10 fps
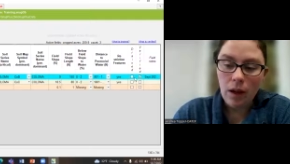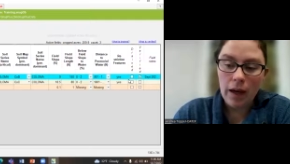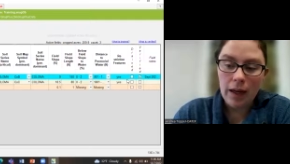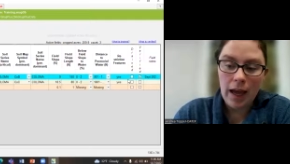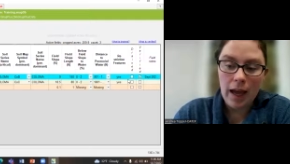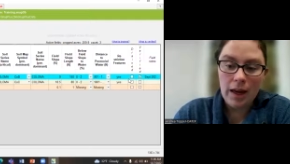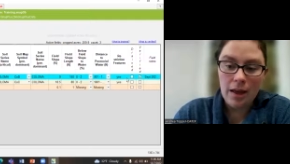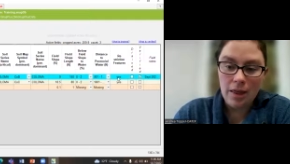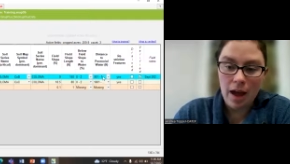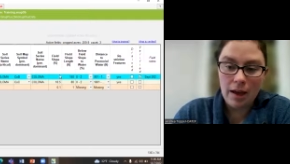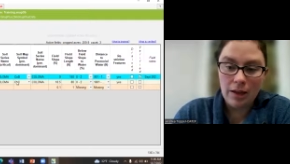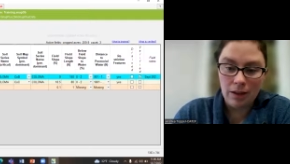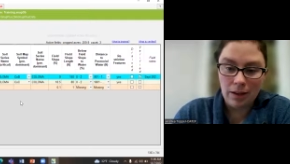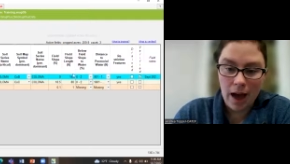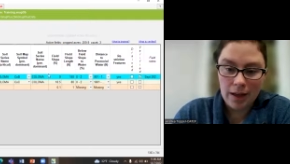And again, that
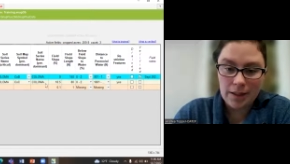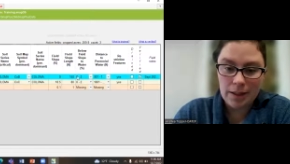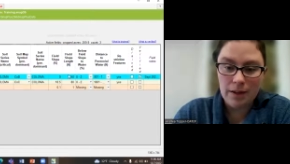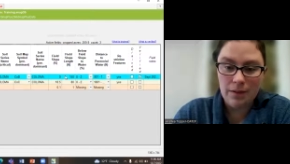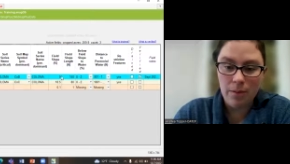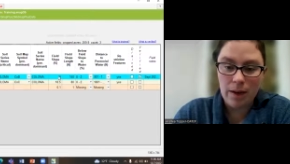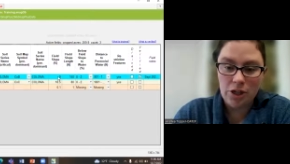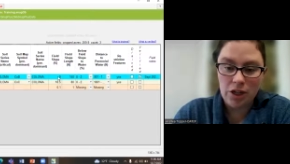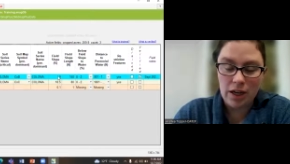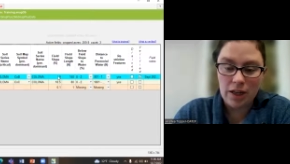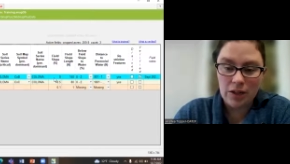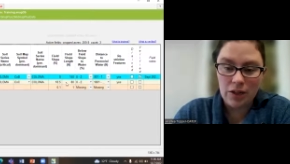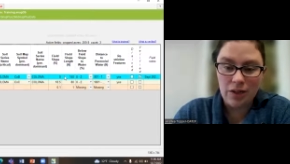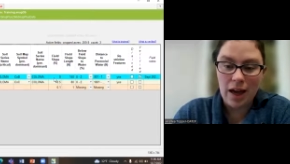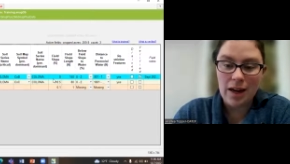locks this information in
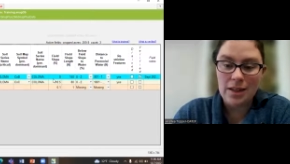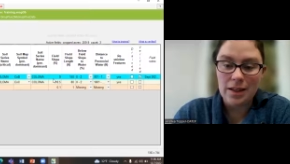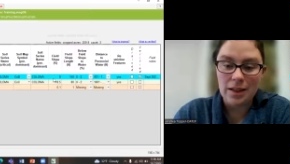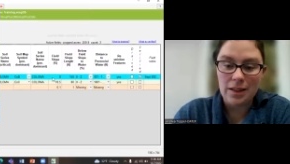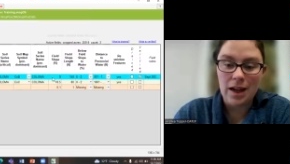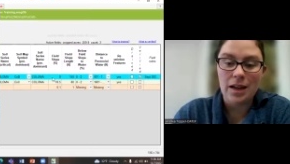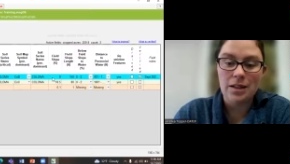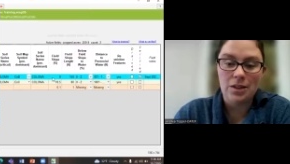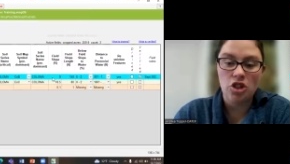so that it does not